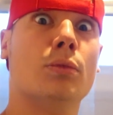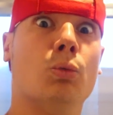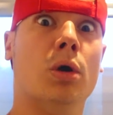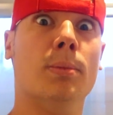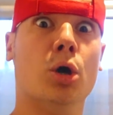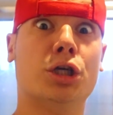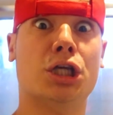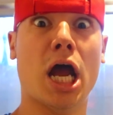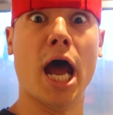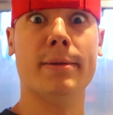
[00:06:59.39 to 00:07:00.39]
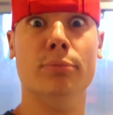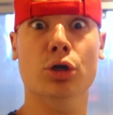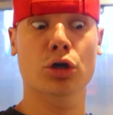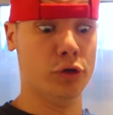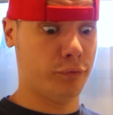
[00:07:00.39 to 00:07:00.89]
One more Chad
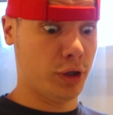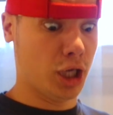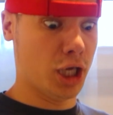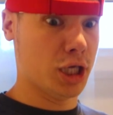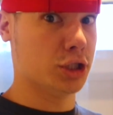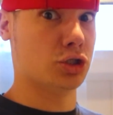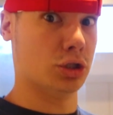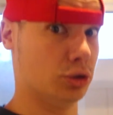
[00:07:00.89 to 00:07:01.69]
move is